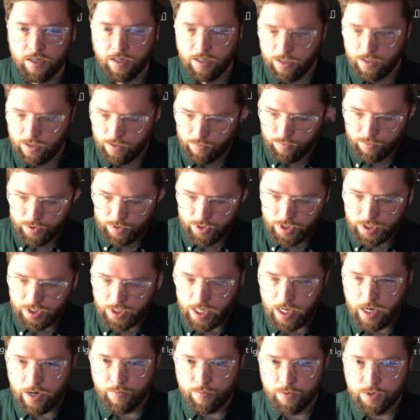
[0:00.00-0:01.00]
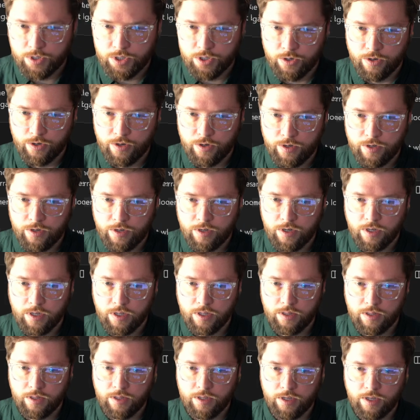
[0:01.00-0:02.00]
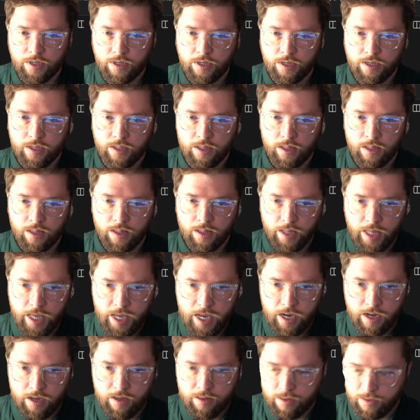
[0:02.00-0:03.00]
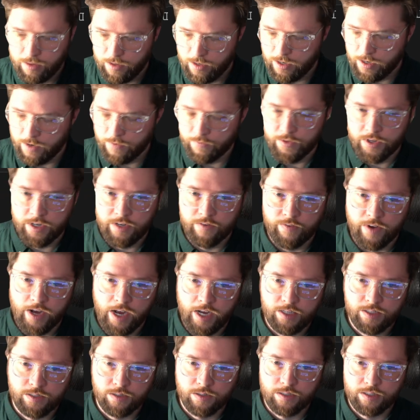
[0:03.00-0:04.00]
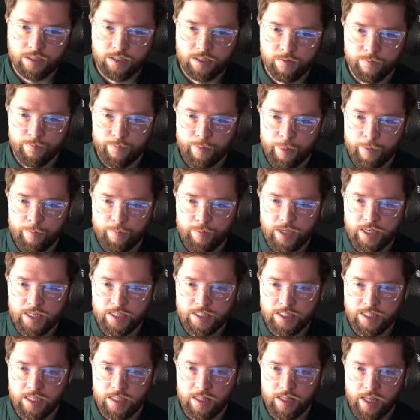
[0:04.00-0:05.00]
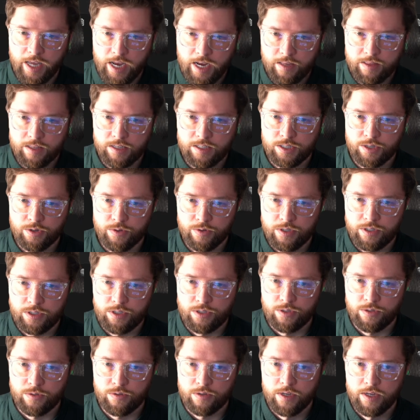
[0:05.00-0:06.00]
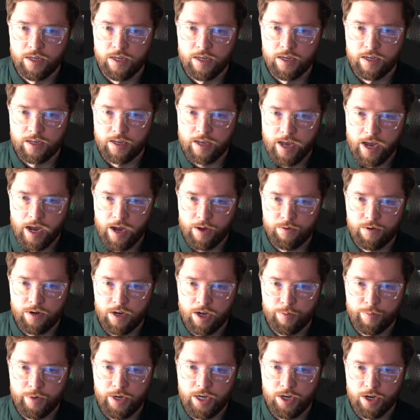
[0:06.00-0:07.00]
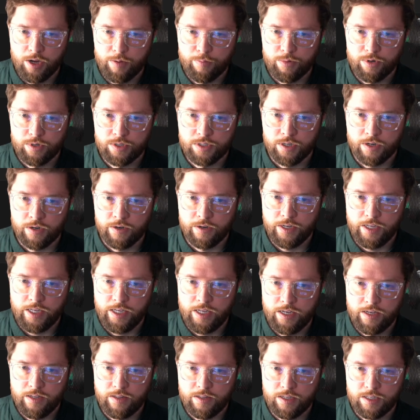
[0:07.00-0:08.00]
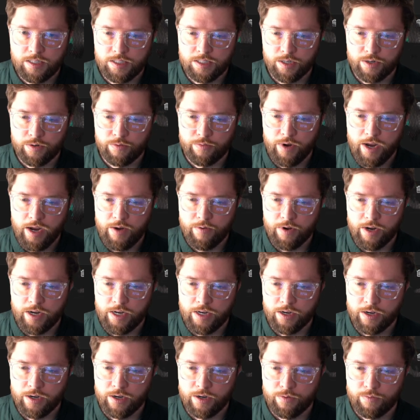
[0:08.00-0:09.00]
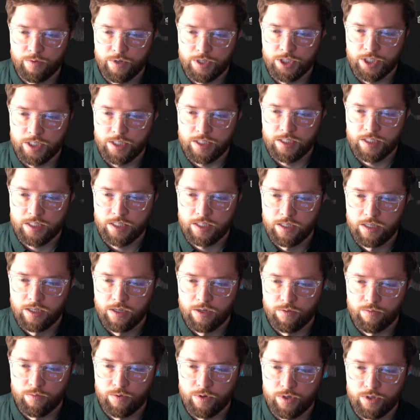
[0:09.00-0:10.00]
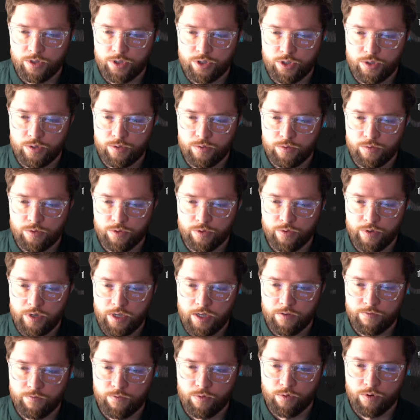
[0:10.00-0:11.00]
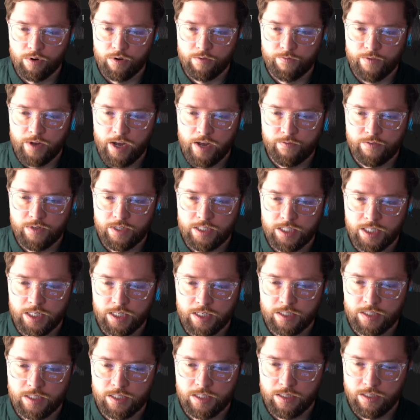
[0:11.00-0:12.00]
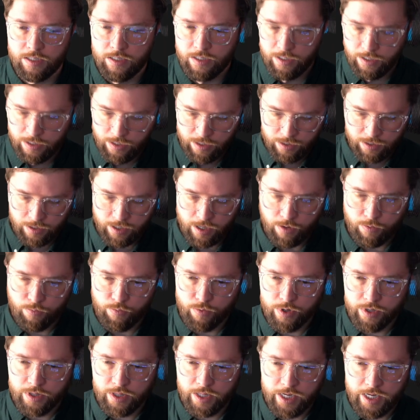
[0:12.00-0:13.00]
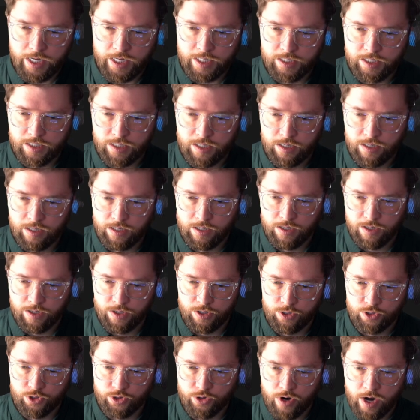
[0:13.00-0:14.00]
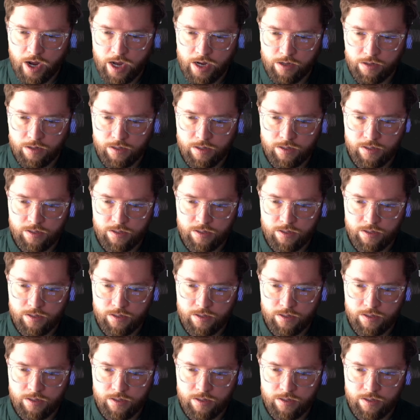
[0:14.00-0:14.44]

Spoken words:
we'll just say return the length of the divisors, because the length is going to count how many numbers are in this array right here, which is 1, 2, 3, 4, 5, 6. Okay, one last trial,